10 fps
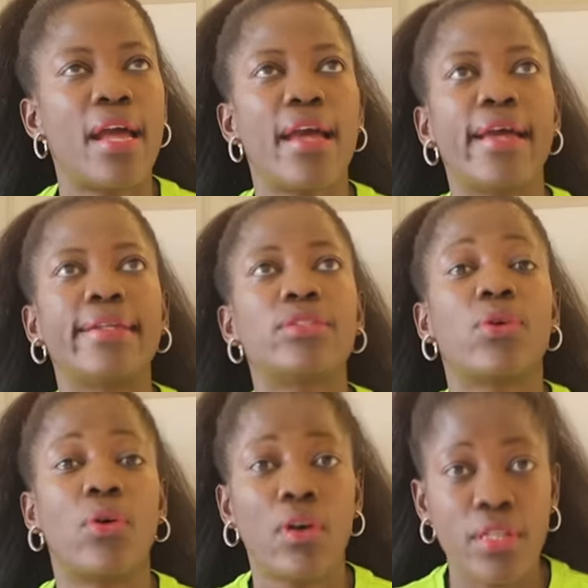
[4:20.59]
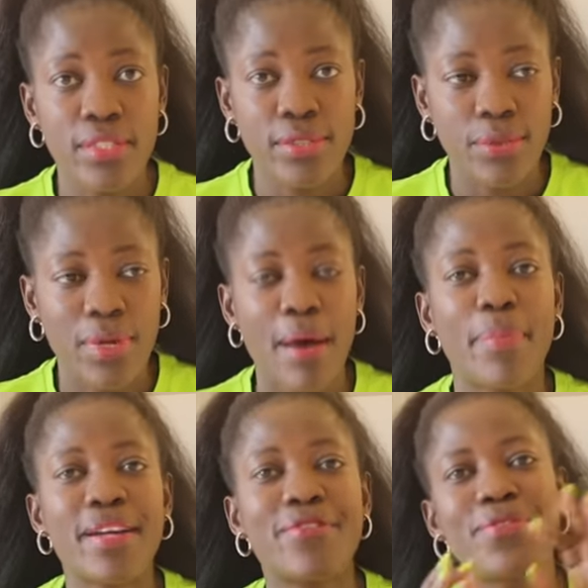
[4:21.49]
And also,
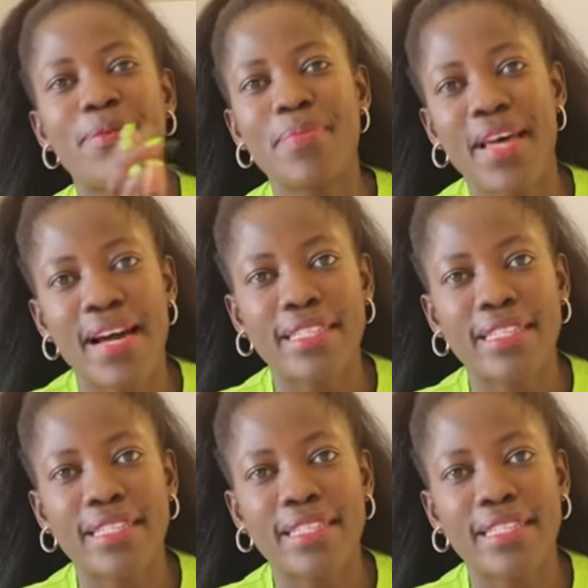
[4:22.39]
apart from